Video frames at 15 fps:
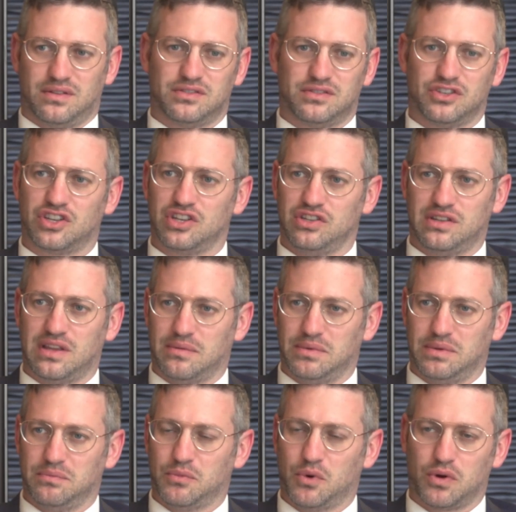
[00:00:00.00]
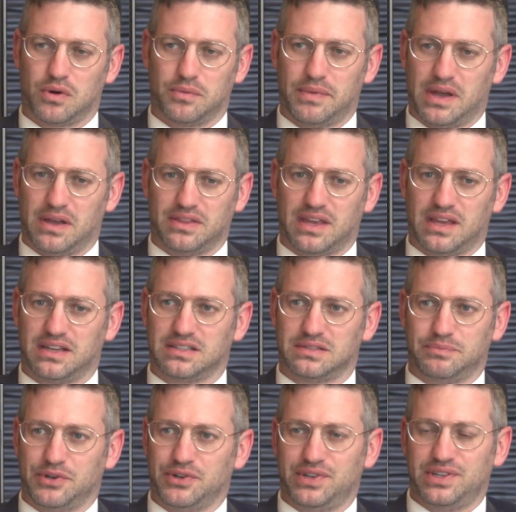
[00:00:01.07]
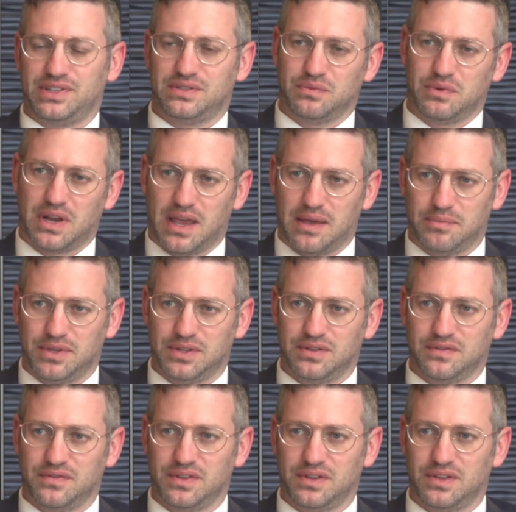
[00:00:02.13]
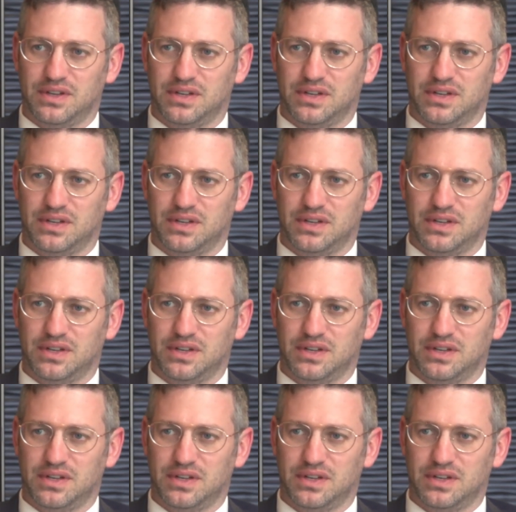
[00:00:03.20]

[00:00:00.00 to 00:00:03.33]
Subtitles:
So can you tell me more about that experience? What happened over there?